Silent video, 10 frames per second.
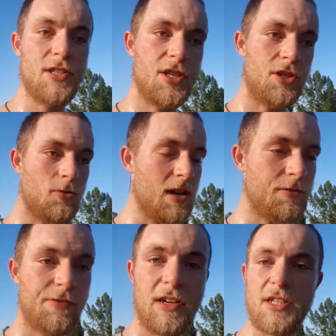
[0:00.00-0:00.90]
is a direct
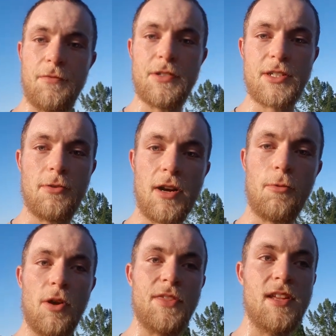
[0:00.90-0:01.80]
reflection of what's going
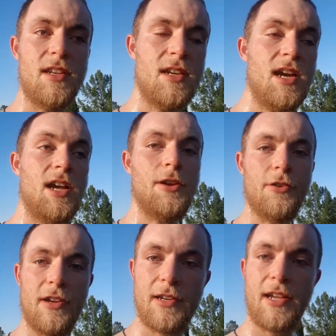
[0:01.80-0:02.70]
on within
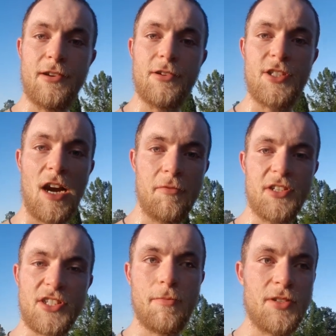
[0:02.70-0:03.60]
your inner dominant
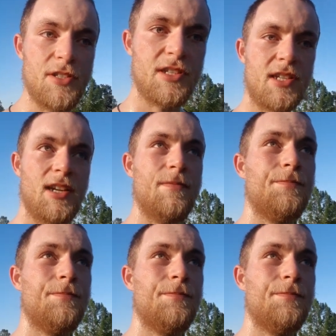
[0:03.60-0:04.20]
assumptions.